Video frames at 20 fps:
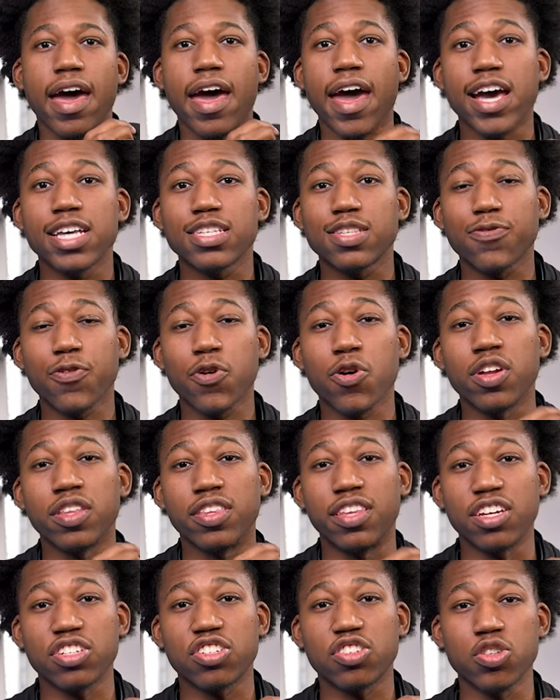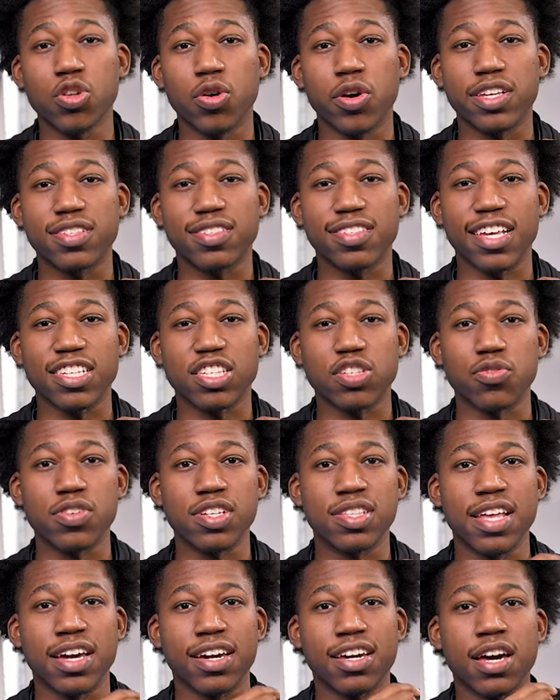As for additional
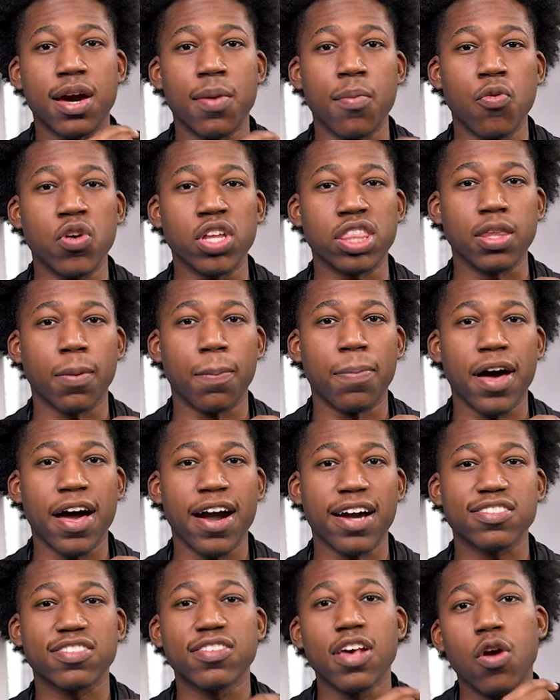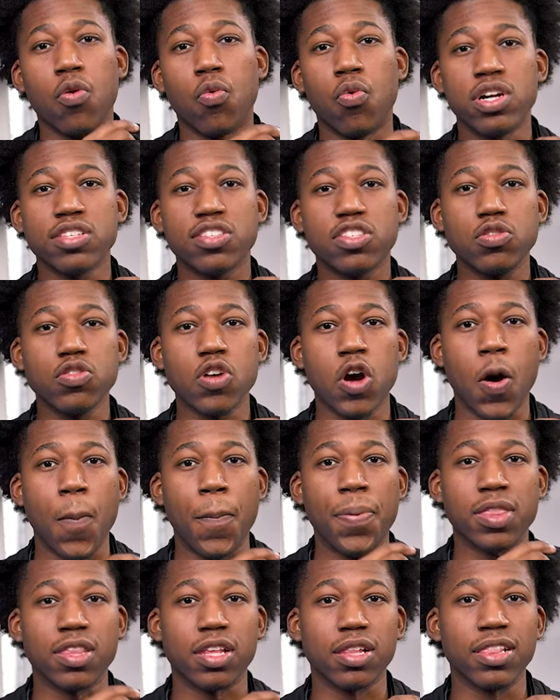accessories that come with the box, once you
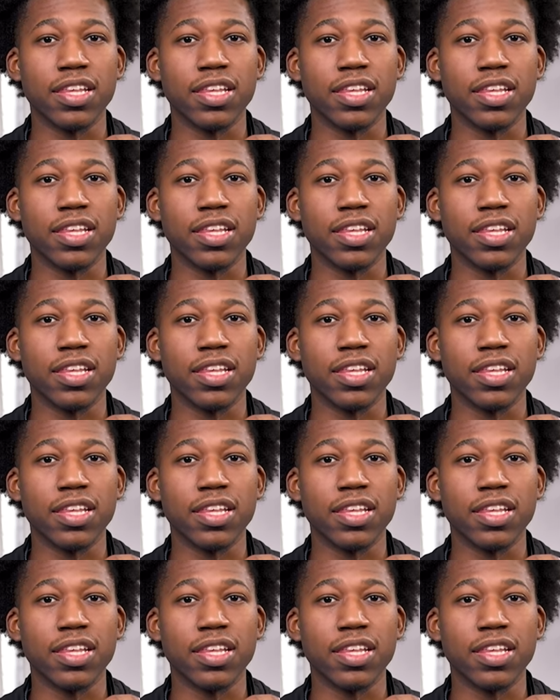open the